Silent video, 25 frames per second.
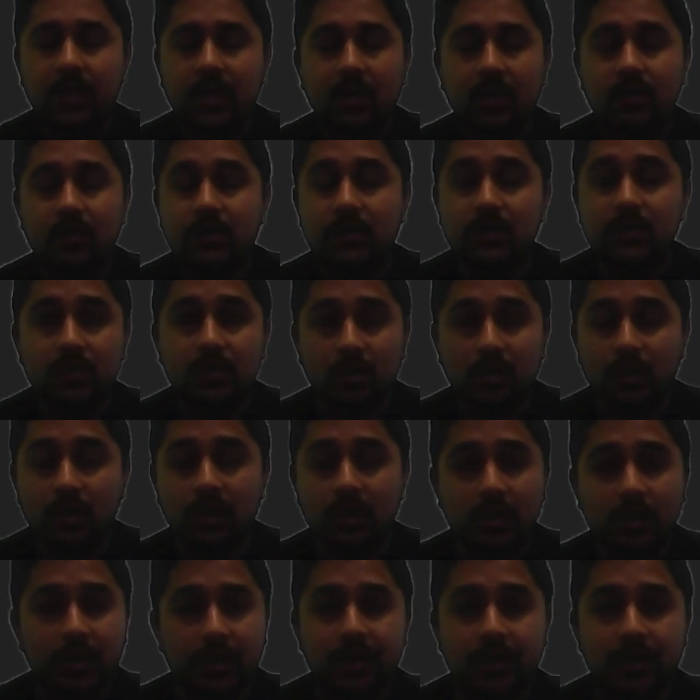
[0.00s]
without
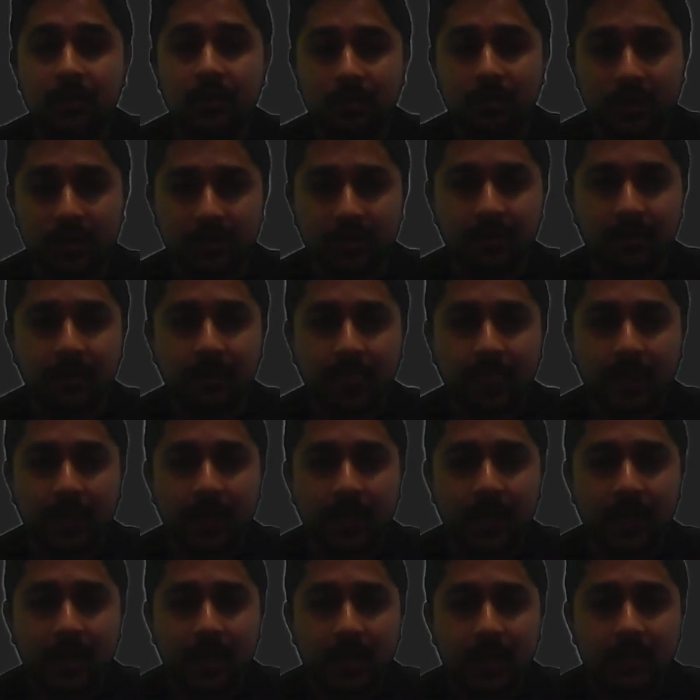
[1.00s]
soul, a human.
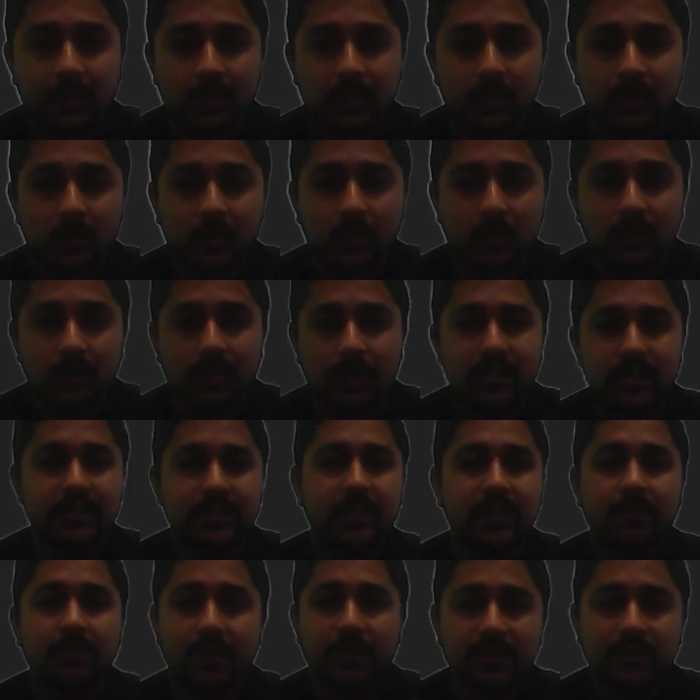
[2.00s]
So
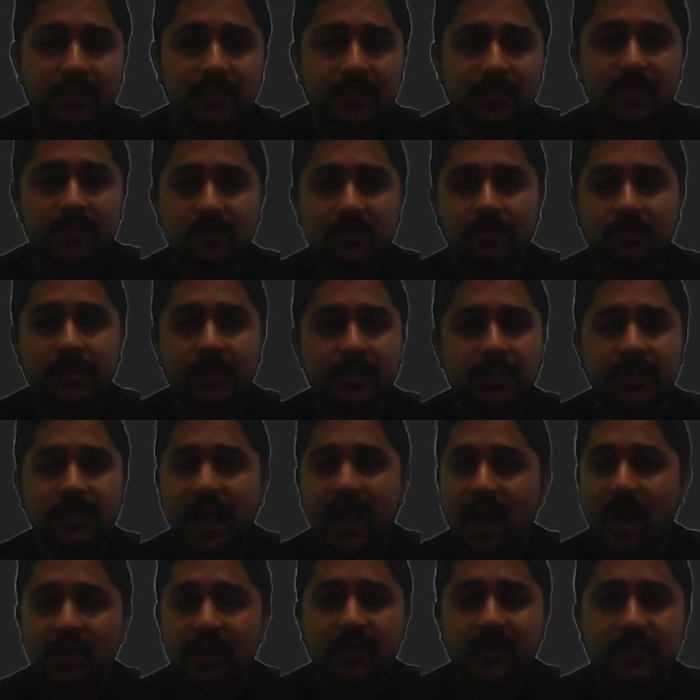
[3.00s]
discrepancies
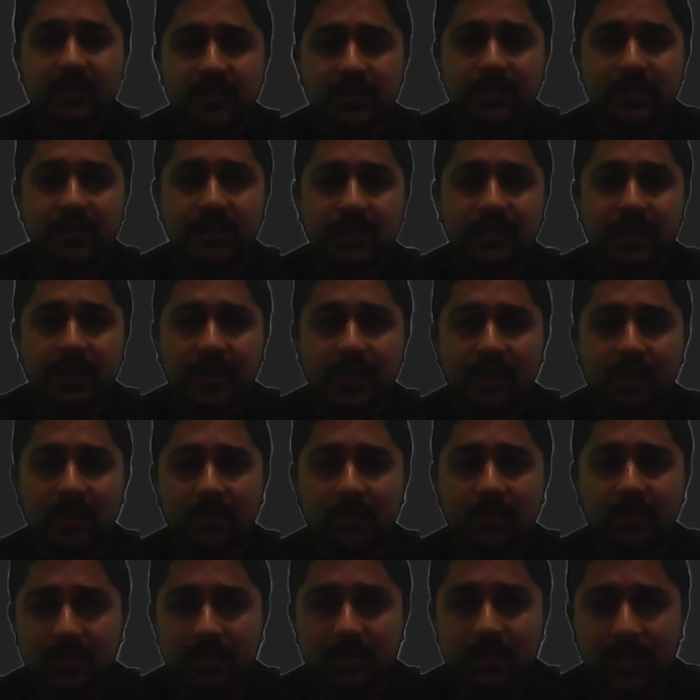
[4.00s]
means errors in design
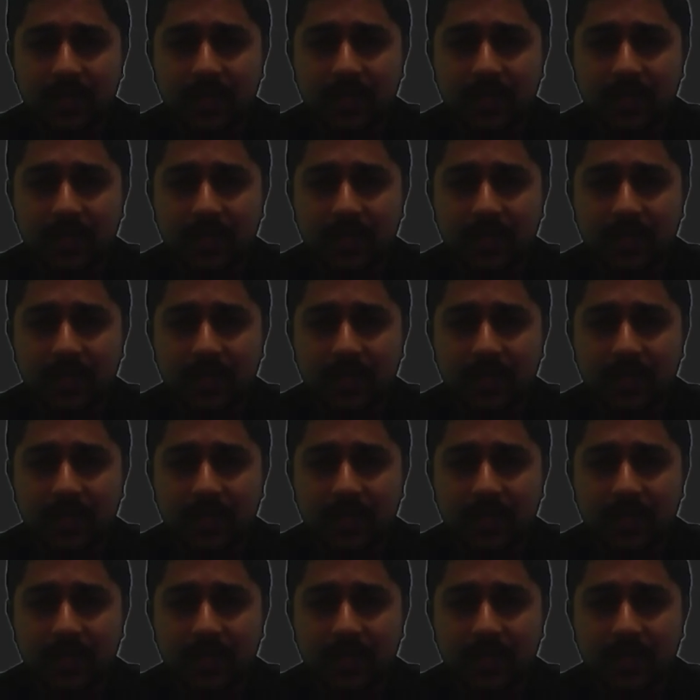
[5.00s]
elements